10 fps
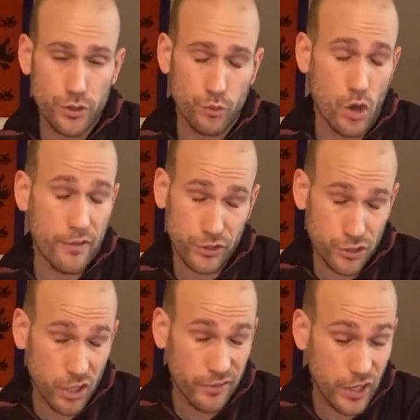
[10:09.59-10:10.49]
rough
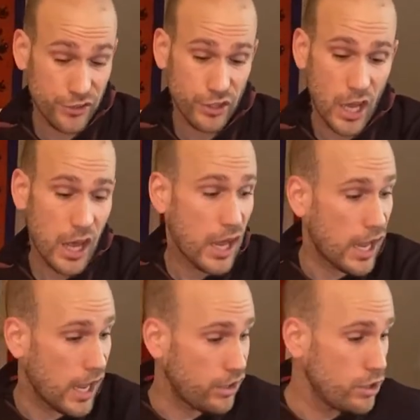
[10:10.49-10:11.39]
surface,
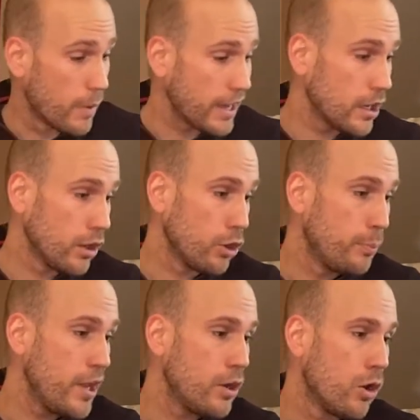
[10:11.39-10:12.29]
and you might get a little
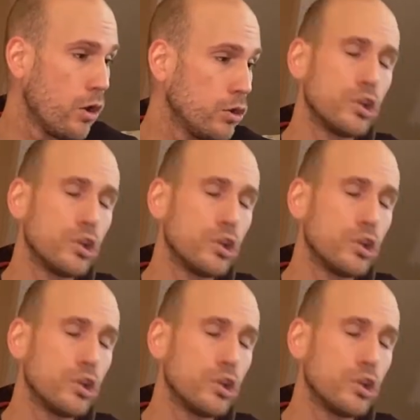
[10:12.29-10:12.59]
pinhole.